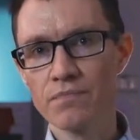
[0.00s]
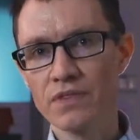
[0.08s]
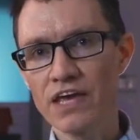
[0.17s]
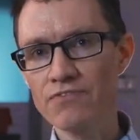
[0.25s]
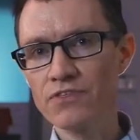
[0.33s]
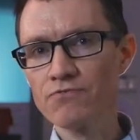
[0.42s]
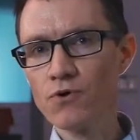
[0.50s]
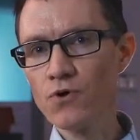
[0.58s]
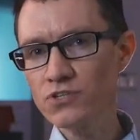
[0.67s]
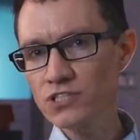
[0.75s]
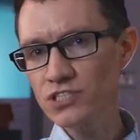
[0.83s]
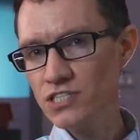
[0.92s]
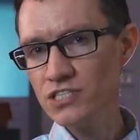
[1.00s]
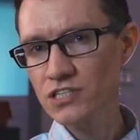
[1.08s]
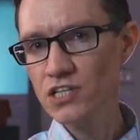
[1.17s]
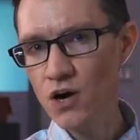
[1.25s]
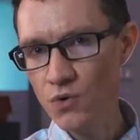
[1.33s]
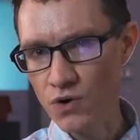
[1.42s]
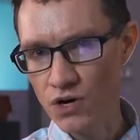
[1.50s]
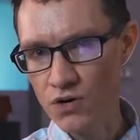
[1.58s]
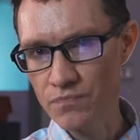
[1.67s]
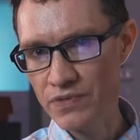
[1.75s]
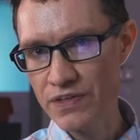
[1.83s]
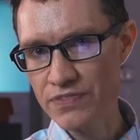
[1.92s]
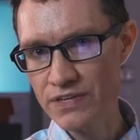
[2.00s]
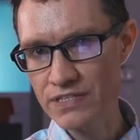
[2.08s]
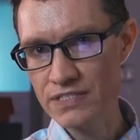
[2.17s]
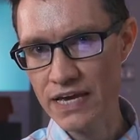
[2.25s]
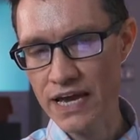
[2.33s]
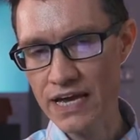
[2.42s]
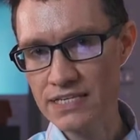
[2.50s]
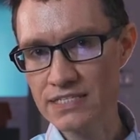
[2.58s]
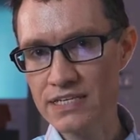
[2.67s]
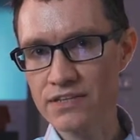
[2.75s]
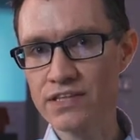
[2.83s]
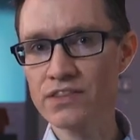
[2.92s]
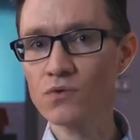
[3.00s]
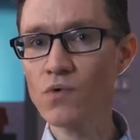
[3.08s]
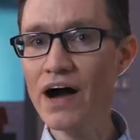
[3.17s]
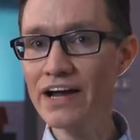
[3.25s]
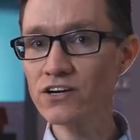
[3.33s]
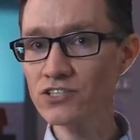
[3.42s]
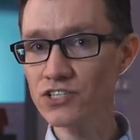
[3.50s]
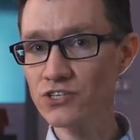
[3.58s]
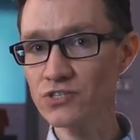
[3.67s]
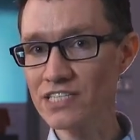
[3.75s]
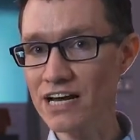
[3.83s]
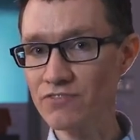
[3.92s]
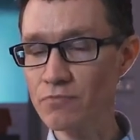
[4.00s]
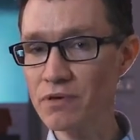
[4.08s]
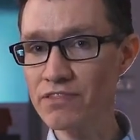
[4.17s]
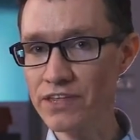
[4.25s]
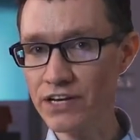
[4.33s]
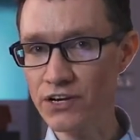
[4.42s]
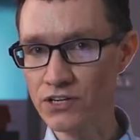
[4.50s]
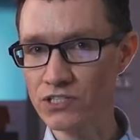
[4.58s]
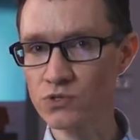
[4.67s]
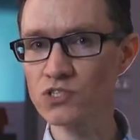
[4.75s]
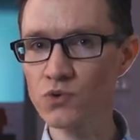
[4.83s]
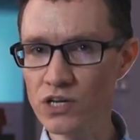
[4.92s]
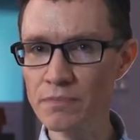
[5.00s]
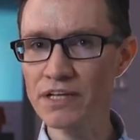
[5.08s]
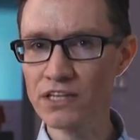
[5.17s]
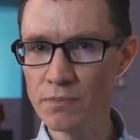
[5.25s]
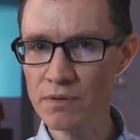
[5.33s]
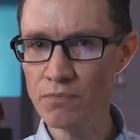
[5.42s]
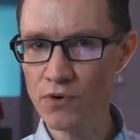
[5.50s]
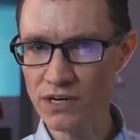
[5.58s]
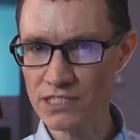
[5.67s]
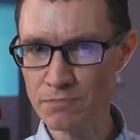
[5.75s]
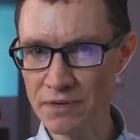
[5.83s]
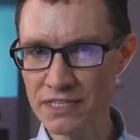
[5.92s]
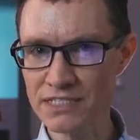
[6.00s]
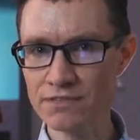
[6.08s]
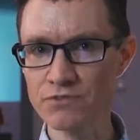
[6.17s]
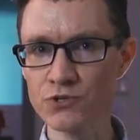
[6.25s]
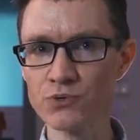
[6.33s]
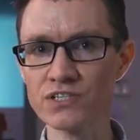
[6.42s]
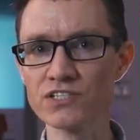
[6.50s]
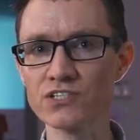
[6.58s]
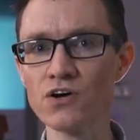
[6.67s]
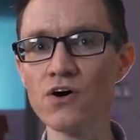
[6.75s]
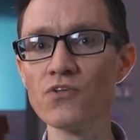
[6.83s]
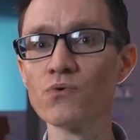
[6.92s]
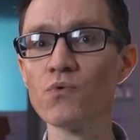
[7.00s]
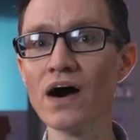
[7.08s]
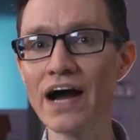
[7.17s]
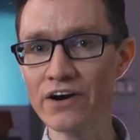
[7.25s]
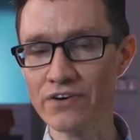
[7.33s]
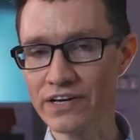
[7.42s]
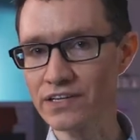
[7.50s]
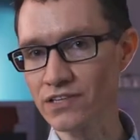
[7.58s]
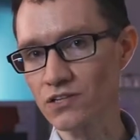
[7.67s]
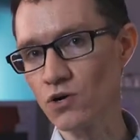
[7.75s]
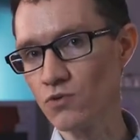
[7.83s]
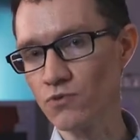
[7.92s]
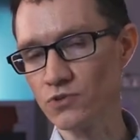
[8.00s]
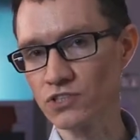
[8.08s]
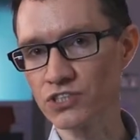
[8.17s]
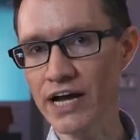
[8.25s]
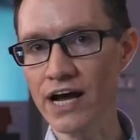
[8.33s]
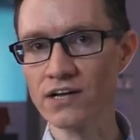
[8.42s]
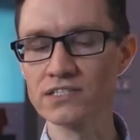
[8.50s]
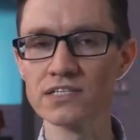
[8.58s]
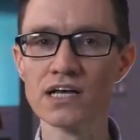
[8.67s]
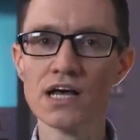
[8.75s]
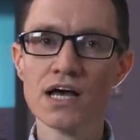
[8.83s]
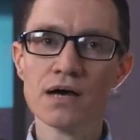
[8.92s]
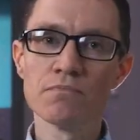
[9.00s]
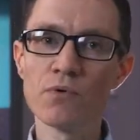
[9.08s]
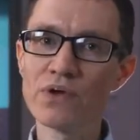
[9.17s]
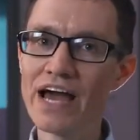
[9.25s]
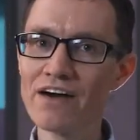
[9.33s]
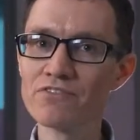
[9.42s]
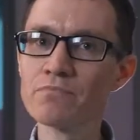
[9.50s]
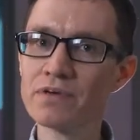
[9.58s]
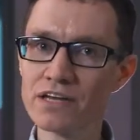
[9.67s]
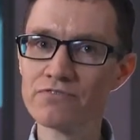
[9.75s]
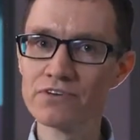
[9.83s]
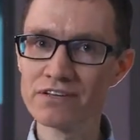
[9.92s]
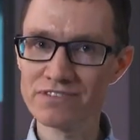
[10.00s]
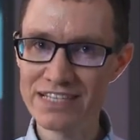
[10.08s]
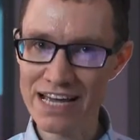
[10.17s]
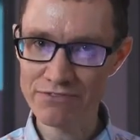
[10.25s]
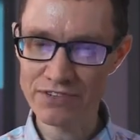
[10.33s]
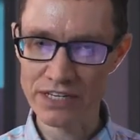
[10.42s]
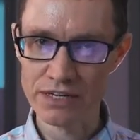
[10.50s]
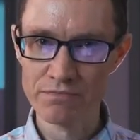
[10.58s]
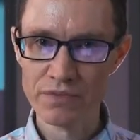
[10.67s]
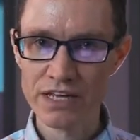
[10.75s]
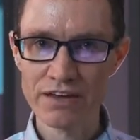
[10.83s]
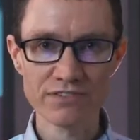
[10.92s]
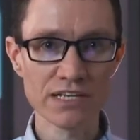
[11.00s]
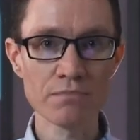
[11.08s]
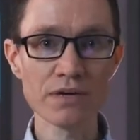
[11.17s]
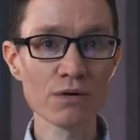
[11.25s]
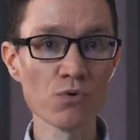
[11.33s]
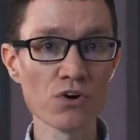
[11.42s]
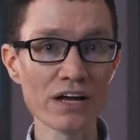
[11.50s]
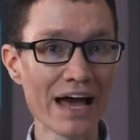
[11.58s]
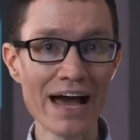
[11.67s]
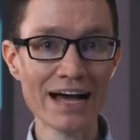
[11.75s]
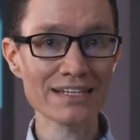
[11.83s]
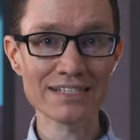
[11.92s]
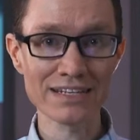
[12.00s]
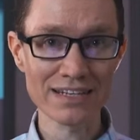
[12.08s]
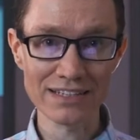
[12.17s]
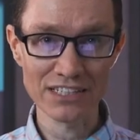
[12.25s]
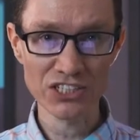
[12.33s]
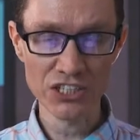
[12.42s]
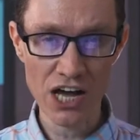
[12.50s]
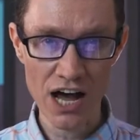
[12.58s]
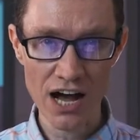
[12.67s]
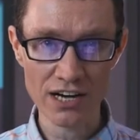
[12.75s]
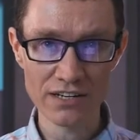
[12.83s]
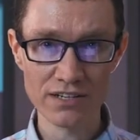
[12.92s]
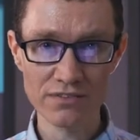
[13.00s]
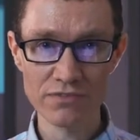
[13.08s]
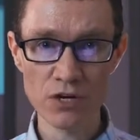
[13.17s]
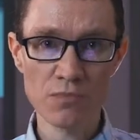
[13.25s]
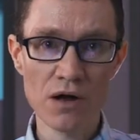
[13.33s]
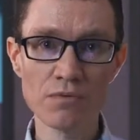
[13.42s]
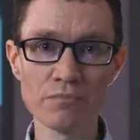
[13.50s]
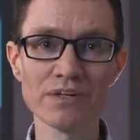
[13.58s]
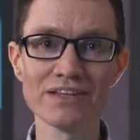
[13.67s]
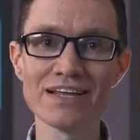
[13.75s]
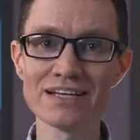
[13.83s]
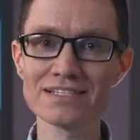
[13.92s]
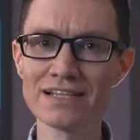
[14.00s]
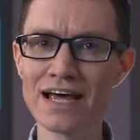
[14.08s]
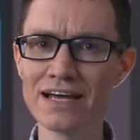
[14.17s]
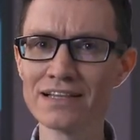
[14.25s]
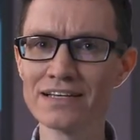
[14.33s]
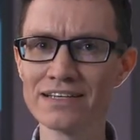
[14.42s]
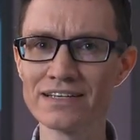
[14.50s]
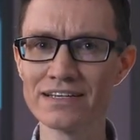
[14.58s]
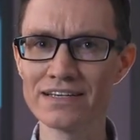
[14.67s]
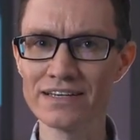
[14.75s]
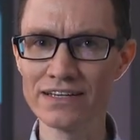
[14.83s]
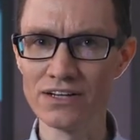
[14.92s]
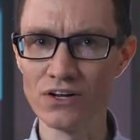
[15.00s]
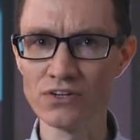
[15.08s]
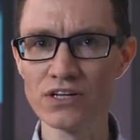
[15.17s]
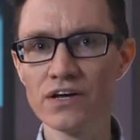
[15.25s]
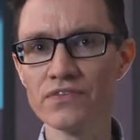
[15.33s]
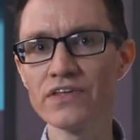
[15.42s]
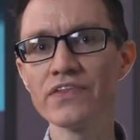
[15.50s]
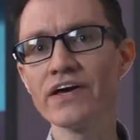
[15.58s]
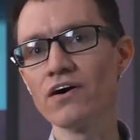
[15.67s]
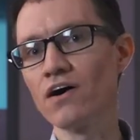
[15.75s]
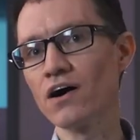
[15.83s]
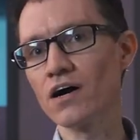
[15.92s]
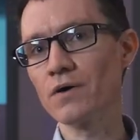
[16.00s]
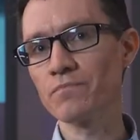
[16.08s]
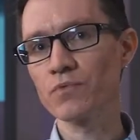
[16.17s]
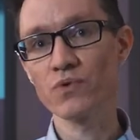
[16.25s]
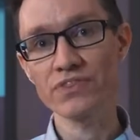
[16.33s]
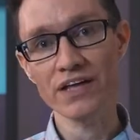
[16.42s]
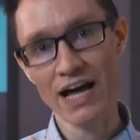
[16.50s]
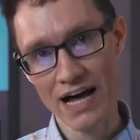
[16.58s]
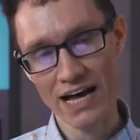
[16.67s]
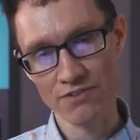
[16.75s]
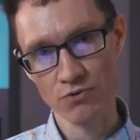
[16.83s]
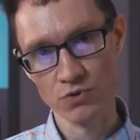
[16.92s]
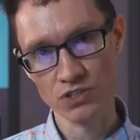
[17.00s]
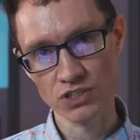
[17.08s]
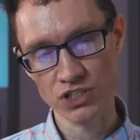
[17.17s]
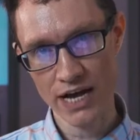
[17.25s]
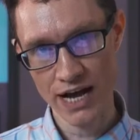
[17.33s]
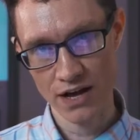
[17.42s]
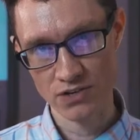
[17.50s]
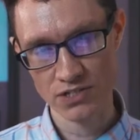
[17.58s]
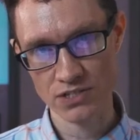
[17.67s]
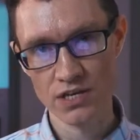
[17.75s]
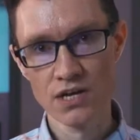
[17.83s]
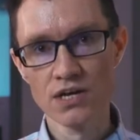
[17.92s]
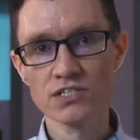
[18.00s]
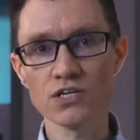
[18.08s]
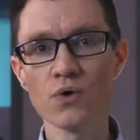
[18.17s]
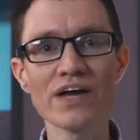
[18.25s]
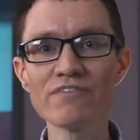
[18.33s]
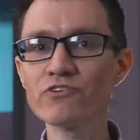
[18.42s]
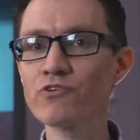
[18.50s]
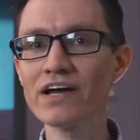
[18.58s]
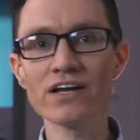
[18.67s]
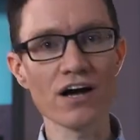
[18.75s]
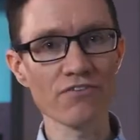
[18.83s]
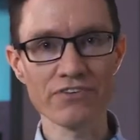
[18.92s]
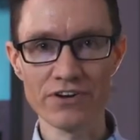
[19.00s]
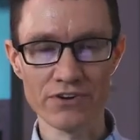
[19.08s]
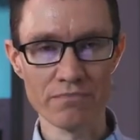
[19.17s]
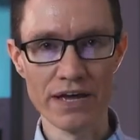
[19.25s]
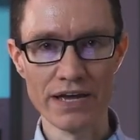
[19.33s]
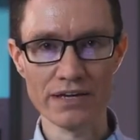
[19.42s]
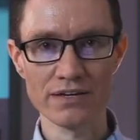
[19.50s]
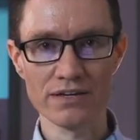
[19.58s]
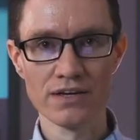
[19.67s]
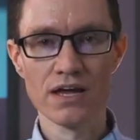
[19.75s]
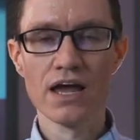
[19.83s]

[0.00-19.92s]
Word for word: If the voltage is lower in this case, then the wires used have to be thicker, so it's going to be a little bit more expensive to install the wiring in the low voltage house, but we have the benefit of safety. If somebody were to accidentally shocked, they're probably less likely to get killed than they are with the high voltage house. So we have a trade-off here to make.